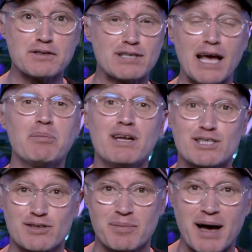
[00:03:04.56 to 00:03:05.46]
for 10
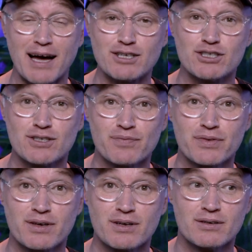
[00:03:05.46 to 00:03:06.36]
minutes of a match,
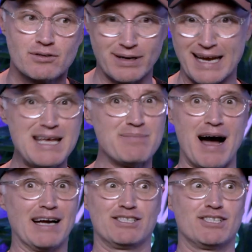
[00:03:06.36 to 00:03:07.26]
not any
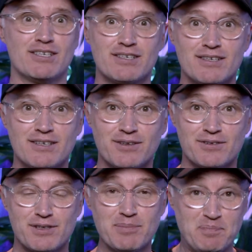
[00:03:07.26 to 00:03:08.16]
match,
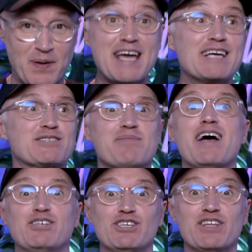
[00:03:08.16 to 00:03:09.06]
the biggest
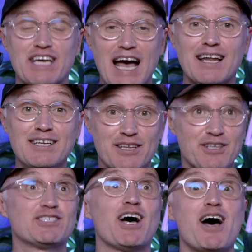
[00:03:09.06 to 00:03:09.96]
match in the
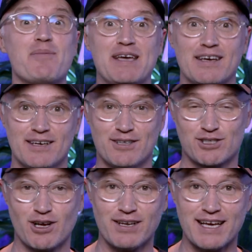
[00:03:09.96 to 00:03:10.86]
calendar, the derby at
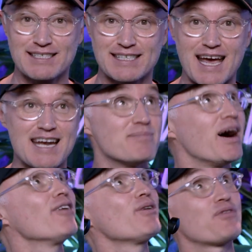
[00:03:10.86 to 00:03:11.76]
the Salt Lake
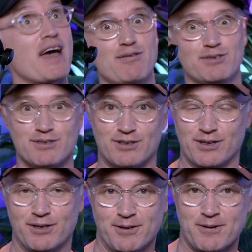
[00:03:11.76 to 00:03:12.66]
Stadium, 100,000.